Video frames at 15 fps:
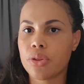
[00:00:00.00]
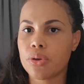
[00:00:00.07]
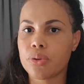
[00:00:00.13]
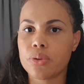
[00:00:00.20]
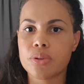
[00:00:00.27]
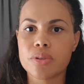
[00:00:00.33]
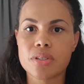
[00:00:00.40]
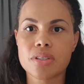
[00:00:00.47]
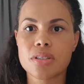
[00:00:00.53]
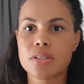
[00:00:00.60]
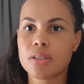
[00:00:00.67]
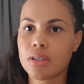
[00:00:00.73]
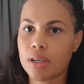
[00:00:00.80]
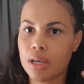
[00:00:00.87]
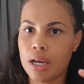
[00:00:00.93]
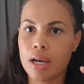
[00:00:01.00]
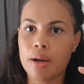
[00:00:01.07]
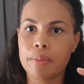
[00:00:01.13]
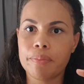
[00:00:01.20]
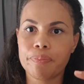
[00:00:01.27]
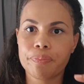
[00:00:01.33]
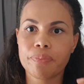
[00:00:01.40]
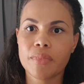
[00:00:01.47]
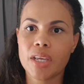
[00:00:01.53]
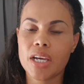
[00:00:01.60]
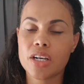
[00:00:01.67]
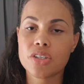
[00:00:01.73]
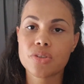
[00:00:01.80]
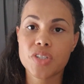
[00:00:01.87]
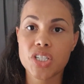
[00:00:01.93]
those
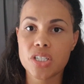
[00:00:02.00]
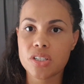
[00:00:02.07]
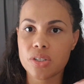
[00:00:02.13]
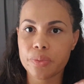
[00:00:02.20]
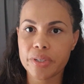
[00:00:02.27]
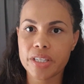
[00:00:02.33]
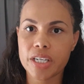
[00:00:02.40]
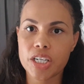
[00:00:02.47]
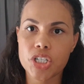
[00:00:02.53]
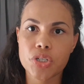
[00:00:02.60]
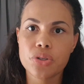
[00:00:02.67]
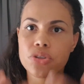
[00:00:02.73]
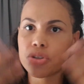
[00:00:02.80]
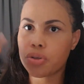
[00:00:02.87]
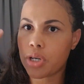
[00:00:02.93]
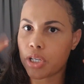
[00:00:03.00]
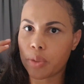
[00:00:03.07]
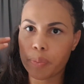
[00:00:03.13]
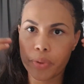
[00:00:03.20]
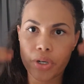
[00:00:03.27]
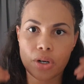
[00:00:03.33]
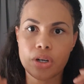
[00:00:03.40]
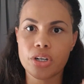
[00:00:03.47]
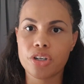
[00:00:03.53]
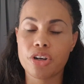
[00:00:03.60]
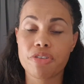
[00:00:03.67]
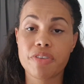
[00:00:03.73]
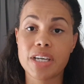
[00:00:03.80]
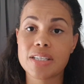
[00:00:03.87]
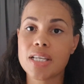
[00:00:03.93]
hair scrunchies the way that I showed you, and you put it on in
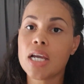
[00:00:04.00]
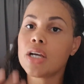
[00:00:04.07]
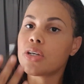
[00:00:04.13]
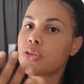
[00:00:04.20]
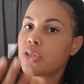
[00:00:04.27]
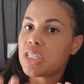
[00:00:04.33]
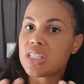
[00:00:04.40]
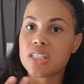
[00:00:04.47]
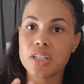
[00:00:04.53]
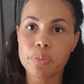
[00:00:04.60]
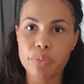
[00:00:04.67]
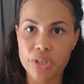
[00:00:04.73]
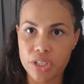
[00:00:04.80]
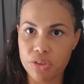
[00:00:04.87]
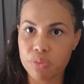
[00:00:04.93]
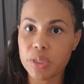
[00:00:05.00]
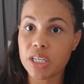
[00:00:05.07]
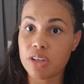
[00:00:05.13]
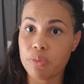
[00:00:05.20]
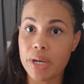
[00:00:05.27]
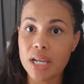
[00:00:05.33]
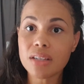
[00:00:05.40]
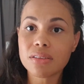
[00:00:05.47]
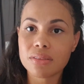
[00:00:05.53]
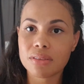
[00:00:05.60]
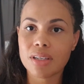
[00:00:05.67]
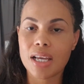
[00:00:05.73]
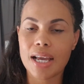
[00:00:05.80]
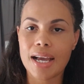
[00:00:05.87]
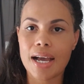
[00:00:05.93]
your face. You can still breathe really well.
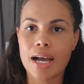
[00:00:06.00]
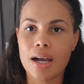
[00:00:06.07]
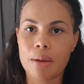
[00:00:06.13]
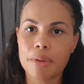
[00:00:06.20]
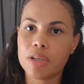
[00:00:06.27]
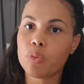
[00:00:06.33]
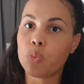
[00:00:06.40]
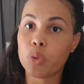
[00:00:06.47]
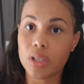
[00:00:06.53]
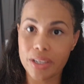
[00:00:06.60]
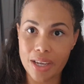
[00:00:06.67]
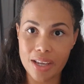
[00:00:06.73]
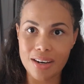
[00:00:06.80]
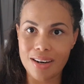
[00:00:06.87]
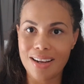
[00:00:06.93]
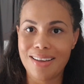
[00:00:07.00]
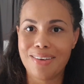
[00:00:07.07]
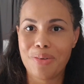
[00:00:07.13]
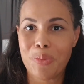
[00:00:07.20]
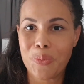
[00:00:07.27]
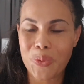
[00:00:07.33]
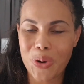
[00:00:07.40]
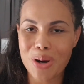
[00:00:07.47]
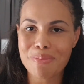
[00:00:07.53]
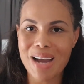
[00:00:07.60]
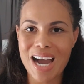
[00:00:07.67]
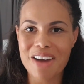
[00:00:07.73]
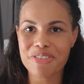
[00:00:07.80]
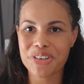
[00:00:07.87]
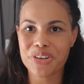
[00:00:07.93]
It will get warm
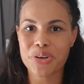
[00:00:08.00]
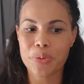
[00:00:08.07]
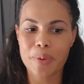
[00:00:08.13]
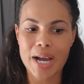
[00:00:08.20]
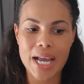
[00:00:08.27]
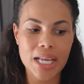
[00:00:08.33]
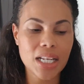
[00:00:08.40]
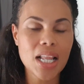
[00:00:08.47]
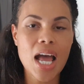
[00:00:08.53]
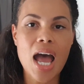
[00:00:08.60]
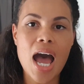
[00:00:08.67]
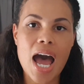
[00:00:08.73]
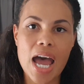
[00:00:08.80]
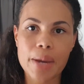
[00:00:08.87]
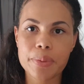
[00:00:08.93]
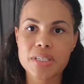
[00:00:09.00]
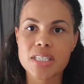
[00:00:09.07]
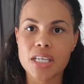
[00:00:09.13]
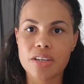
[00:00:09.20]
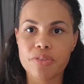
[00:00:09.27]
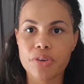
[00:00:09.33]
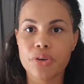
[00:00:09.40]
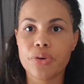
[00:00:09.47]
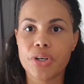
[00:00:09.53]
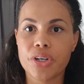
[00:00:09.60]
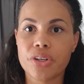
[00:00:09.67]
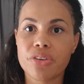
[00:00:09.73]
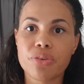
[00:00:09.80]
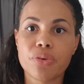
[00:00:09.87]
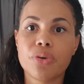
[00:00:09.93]
after a while. I would say if you're going
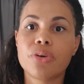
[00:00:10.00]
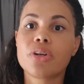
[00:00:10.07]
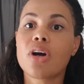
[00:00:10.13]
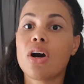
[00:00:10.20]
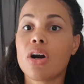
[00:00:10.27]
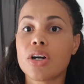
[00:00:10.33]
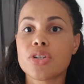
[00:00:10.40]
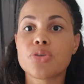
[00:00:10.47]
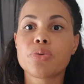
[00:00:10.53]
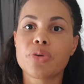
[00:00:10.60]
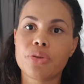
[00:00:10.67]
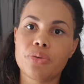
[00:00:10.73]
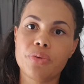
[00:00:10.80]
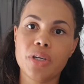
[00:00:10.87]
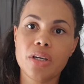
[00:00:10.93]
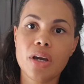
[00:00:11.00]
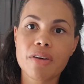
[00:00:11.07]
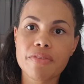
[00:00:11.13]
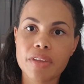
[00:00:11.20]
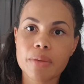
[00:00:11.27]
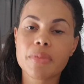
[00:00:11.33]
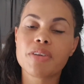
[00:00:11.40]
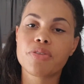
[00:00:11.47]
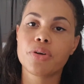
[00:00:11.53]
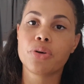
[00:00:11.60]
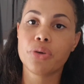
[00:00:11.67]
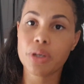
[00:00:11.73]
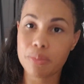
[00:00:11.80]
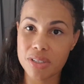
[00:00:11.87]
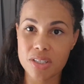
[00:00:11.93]
on the road, carve 2 or 3 of them. If you're
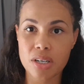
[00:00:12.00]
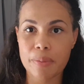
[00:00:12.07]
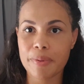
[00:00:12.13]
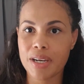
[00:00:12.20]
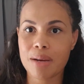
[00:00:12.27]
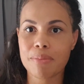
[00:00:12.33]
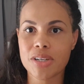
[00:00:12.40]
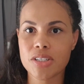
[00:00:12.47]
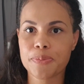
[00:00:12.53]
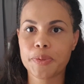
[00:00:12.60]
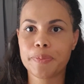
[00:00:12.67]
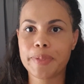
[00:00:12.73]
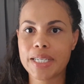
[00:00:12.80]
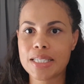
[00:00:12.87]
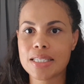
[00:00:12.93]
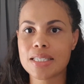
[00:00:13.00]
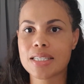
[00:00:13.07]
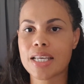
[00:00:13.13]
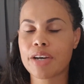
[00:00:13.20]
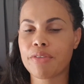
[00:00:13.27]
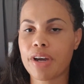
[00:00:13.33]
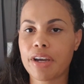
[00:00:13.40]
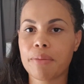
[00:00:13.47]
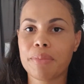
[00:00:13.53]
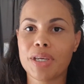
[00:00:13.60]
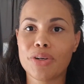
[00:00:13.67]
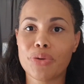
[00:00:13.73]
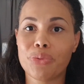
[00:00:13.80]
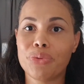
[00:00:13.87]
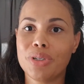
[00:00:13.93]
going to be stopping at multiple places, I
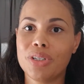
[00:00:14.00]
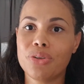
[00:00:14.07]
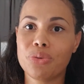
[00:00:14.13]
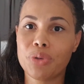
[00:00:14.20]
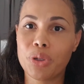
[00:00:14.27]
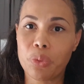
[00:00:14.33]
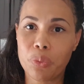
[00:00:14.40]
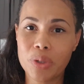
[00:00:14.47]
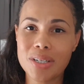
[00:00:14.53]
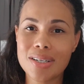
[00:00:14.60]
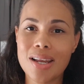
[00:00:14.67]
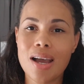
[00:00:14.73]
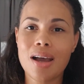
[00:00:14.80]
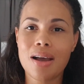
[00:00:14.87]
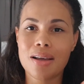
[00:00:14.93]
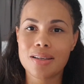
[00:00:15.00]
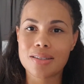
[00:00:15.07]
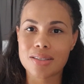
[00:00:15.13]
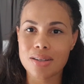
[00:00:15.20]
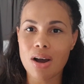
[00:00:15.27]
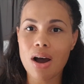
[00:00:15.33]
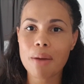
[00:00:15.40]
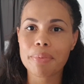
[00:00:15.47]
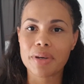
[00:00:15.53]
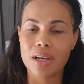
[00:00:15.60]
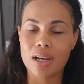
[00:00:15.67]
recommend only doing 1 stop